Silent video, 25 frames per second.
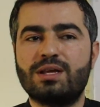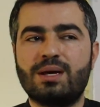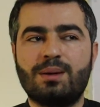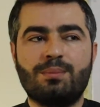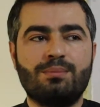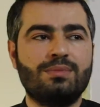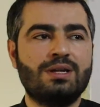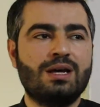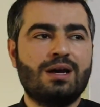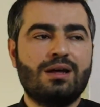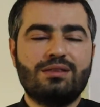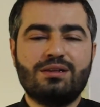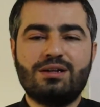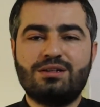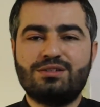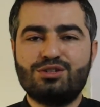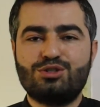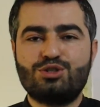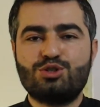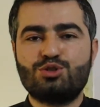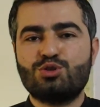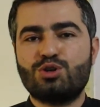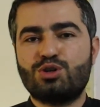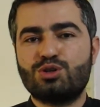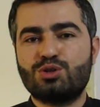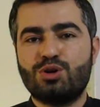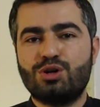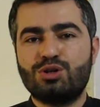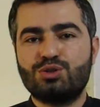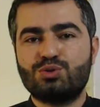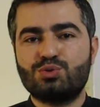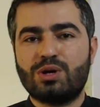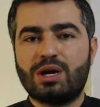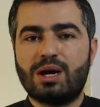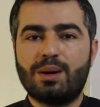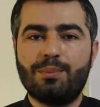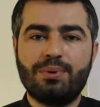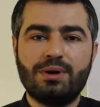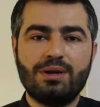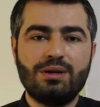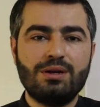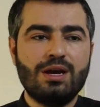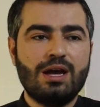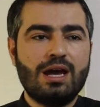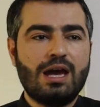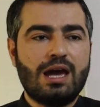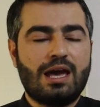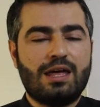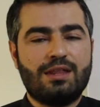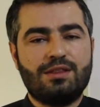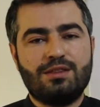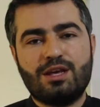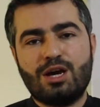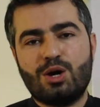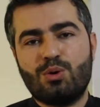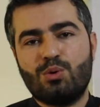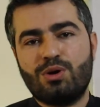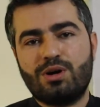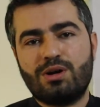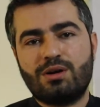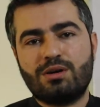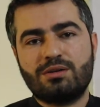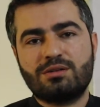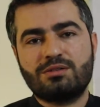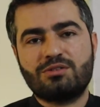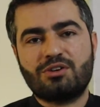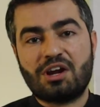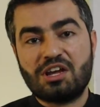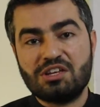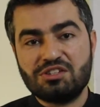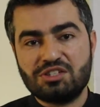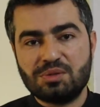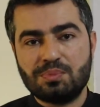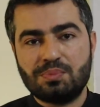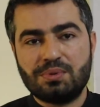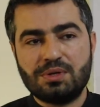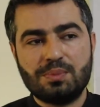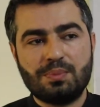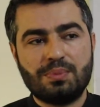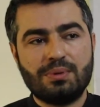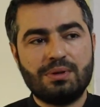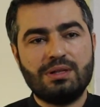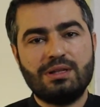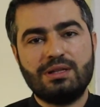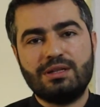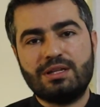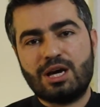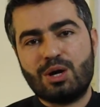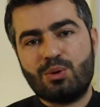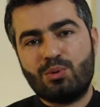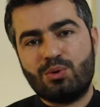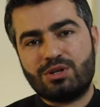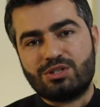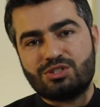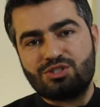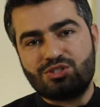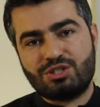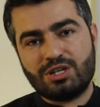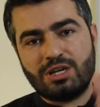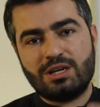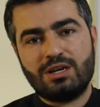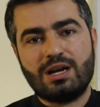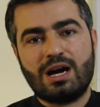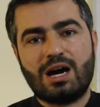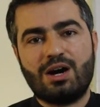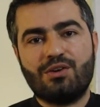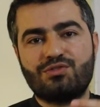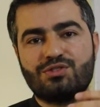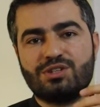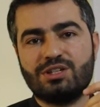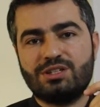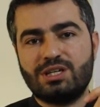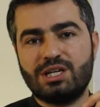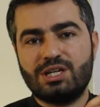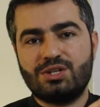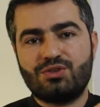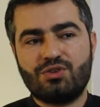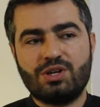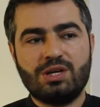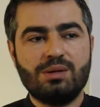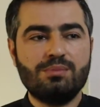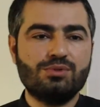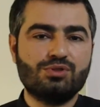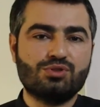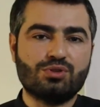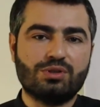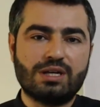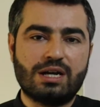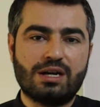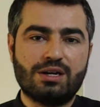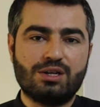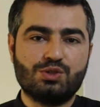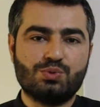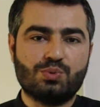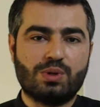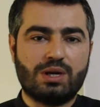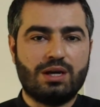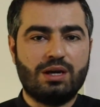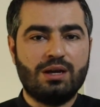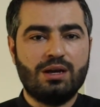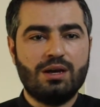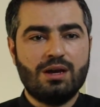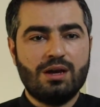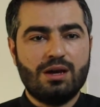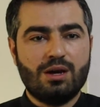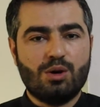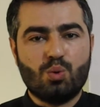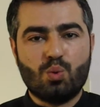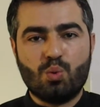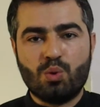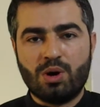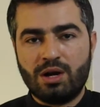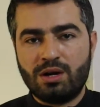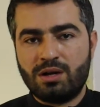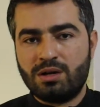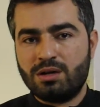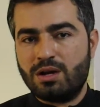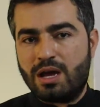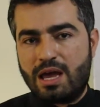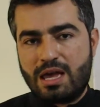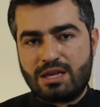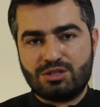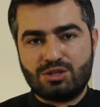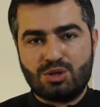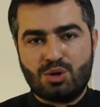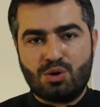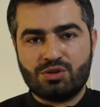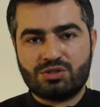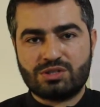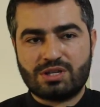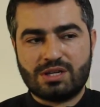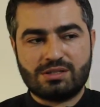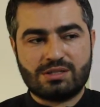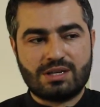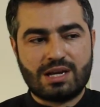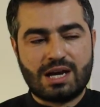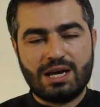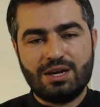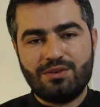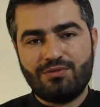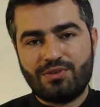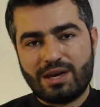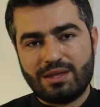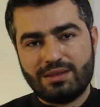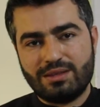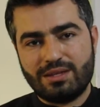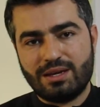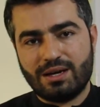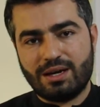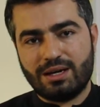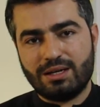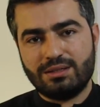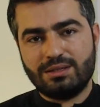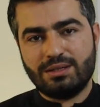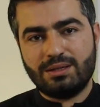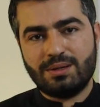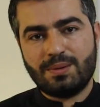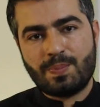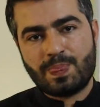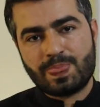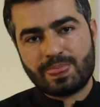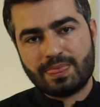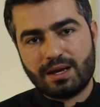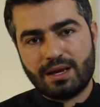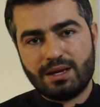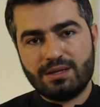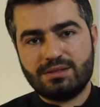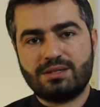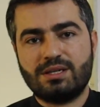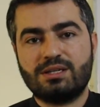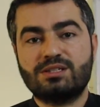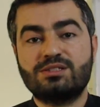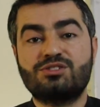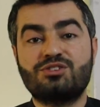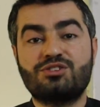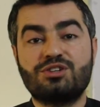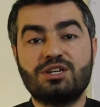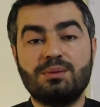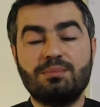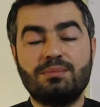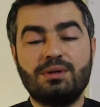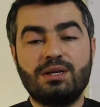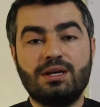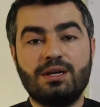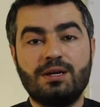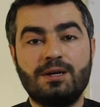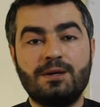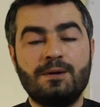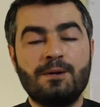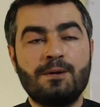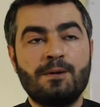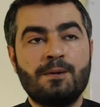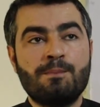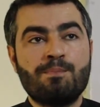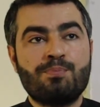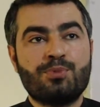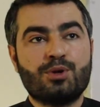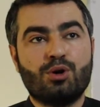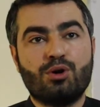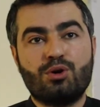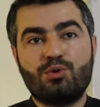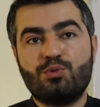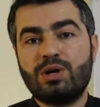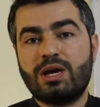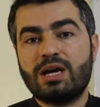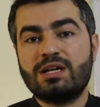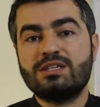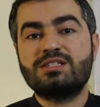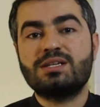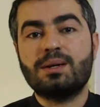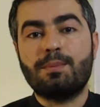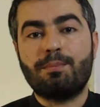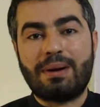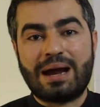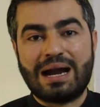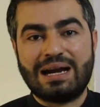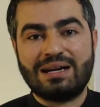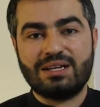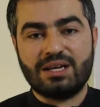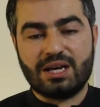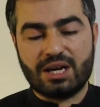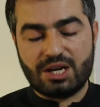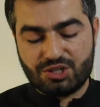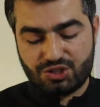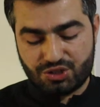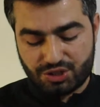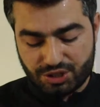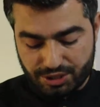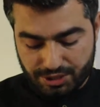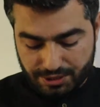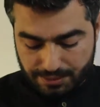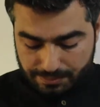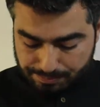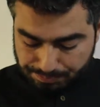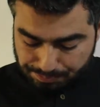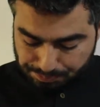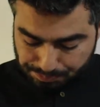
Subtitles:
them that this is not going to happen, and they were crazy people. They were still after their dream. So that is why one has lost his life and the other is extremely, or we can say, badly injured.